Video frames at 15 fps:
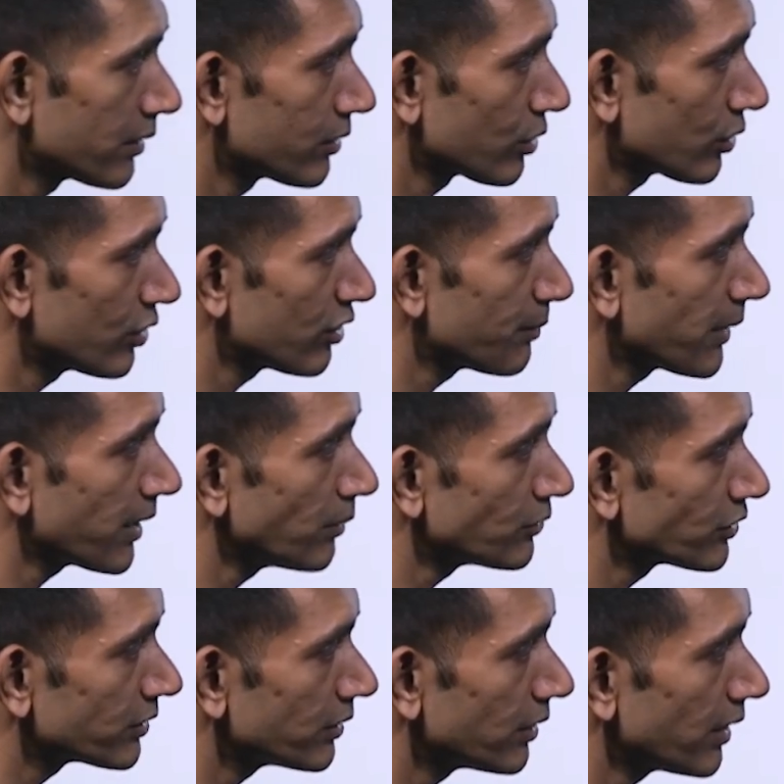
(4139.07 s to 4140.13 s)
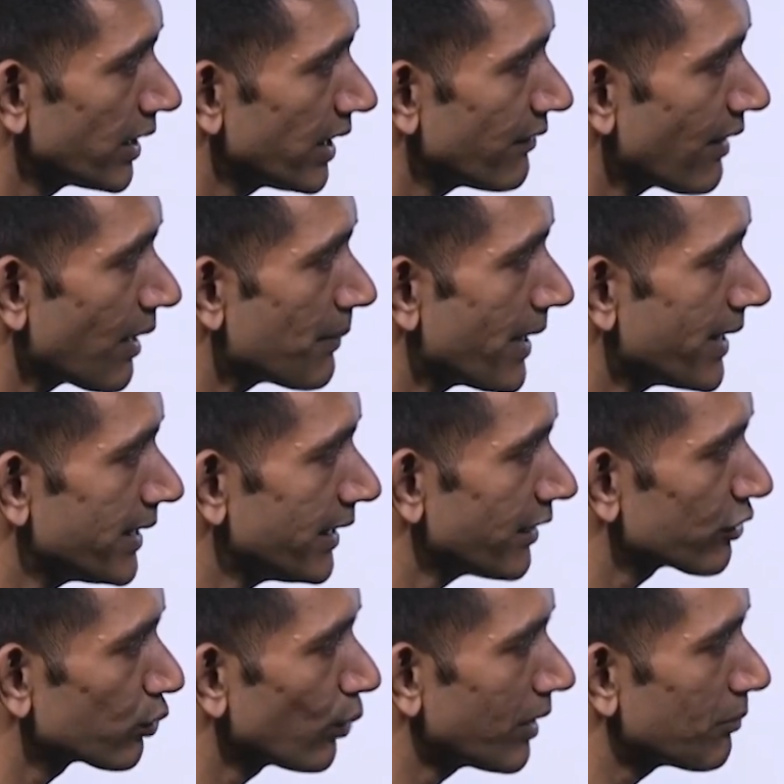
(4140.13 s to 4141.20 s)
This becomes dy by
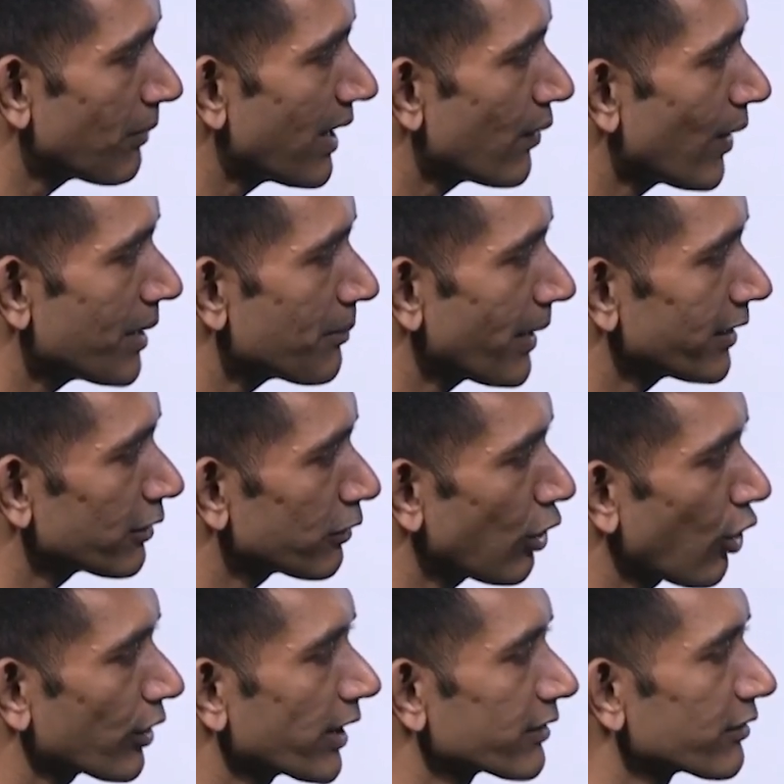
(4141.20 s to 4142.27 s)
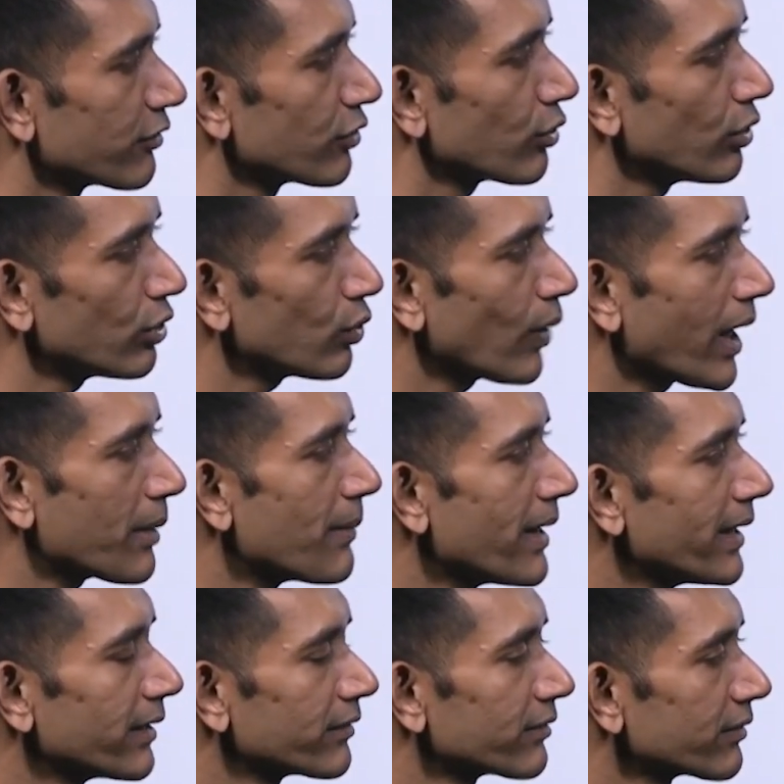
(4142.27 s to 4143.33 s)
dx. 1 by y minus log x is equal to y by
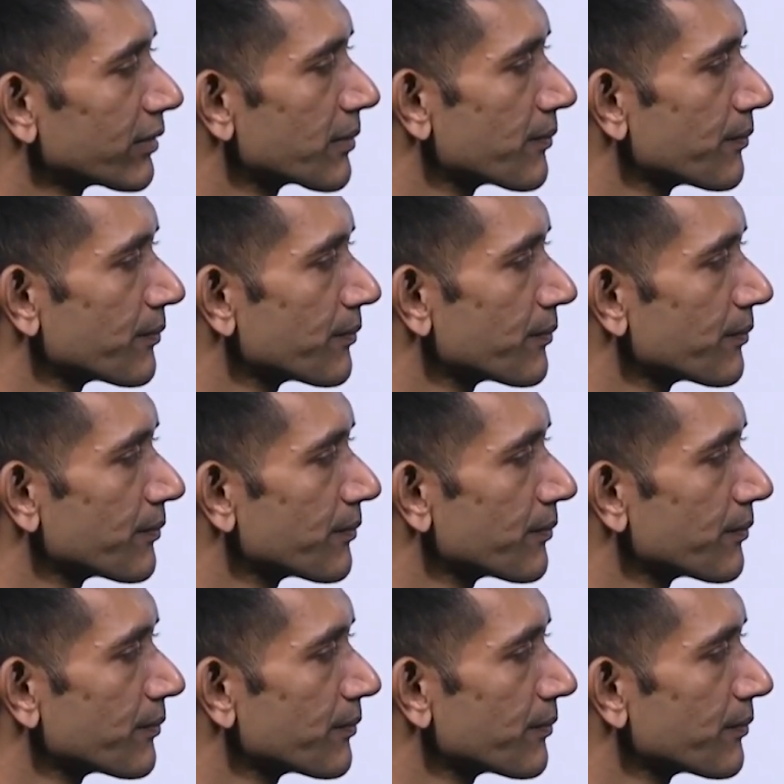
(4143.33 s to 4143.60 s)
x.